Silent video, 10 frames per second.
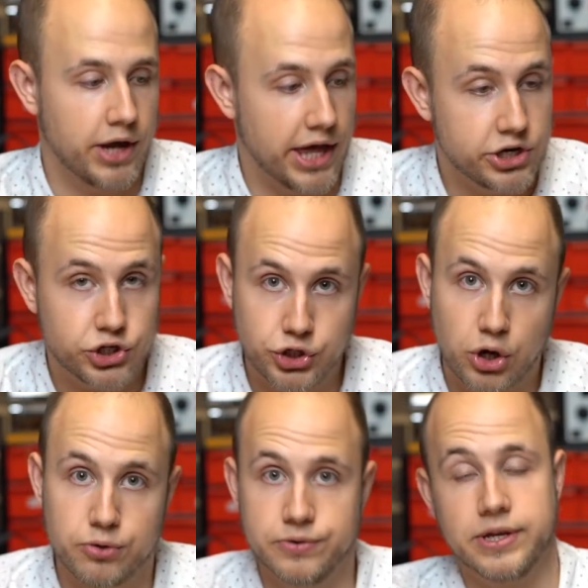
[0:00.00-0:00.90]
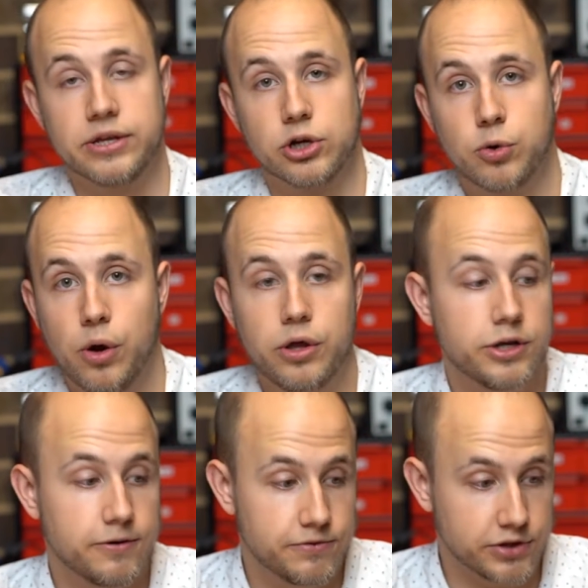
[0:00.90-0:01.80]
and it shows in the quality
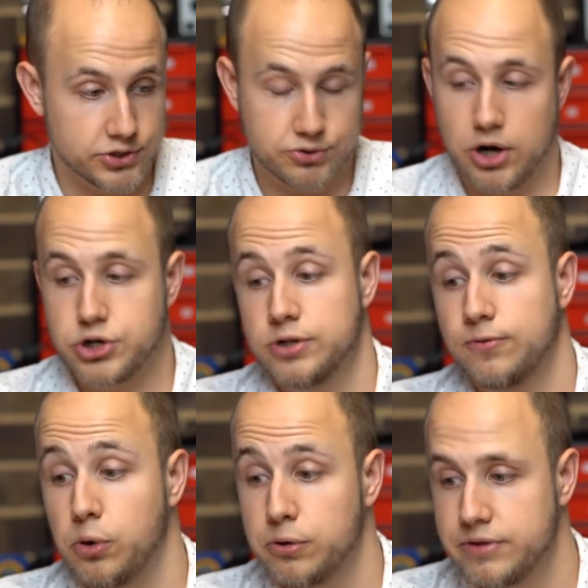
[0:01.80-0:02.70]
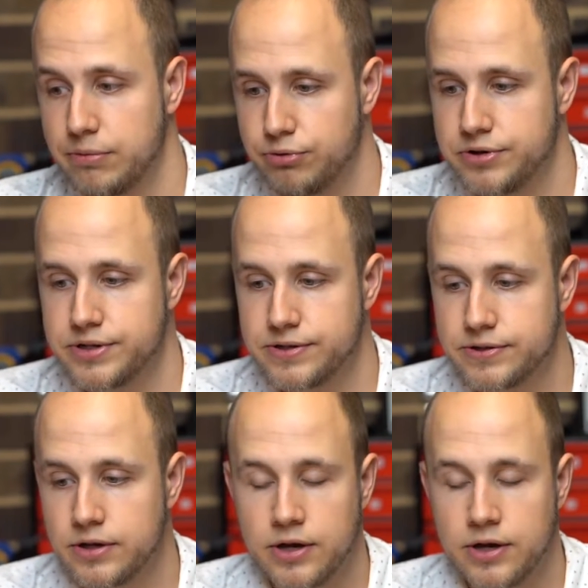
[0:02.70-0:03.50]
of the construction of all of their printers.